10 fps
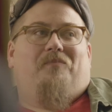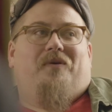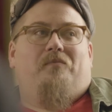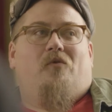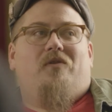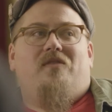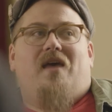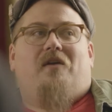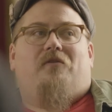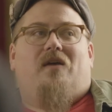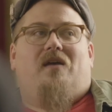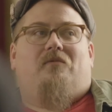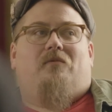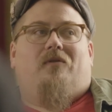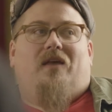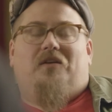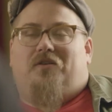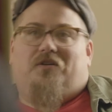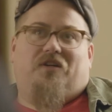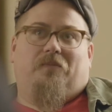But more than that, create
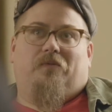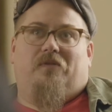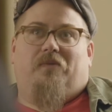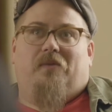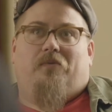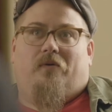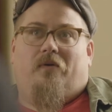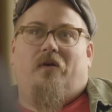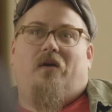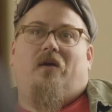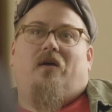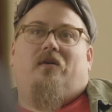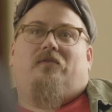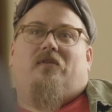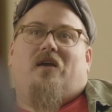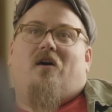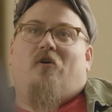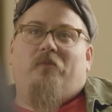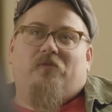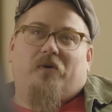relationships with people so that a
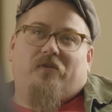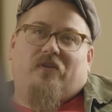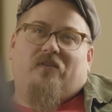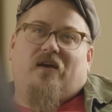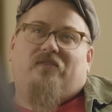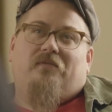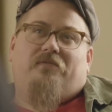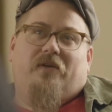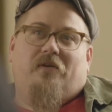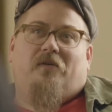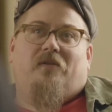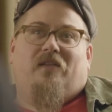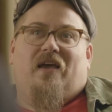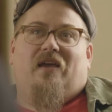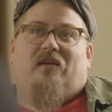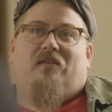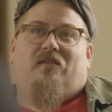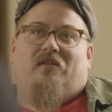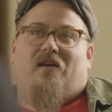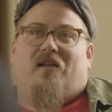homeless person doesn't feel like
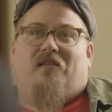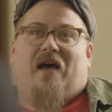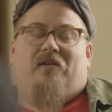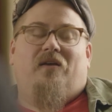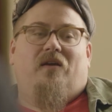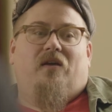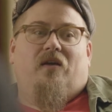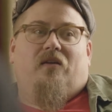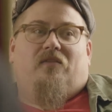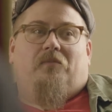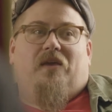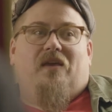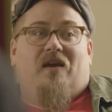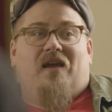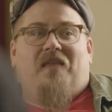they're not allowed to be here.